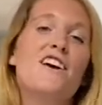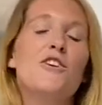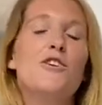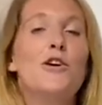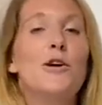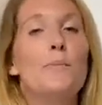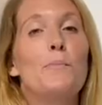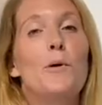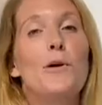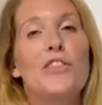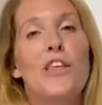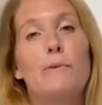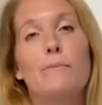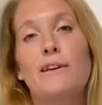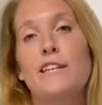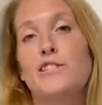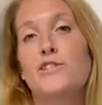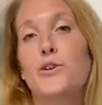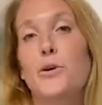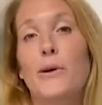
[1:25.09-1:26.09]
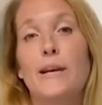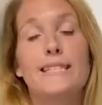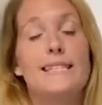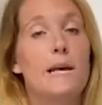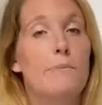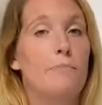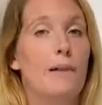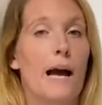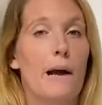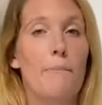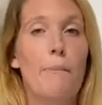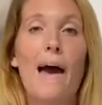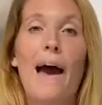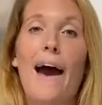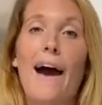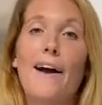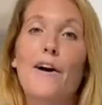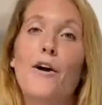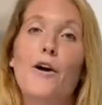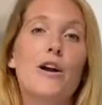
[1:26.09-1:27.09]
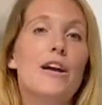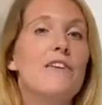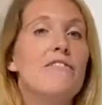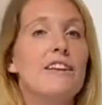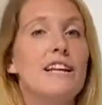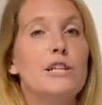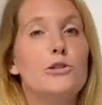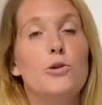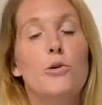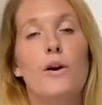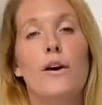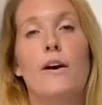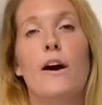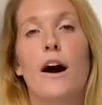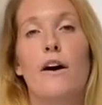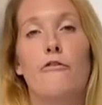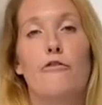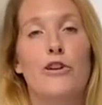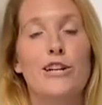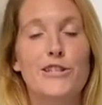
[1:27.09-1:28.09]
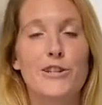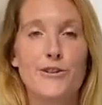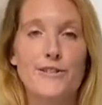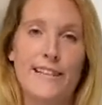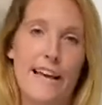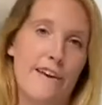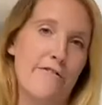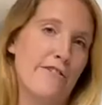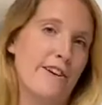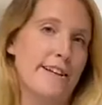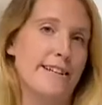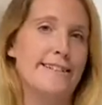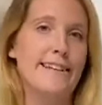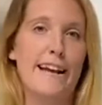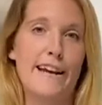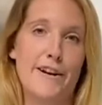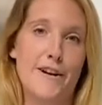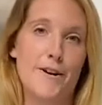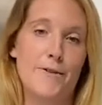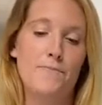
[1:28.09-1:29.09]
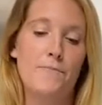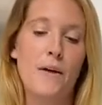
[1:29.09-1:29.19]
you can put them into a Ziploc bag or even into a freezer-safe container.